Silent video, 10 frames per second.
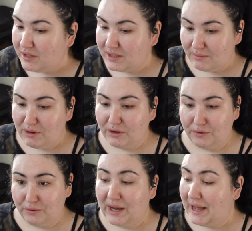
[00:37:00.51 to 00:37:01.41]
someone
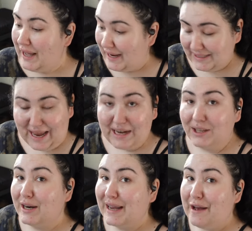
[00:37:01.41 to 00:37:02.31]
who has had a
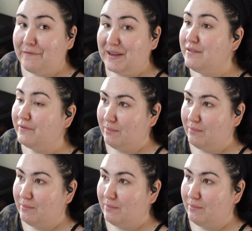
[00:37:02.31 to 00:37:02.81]
lot of caffeine for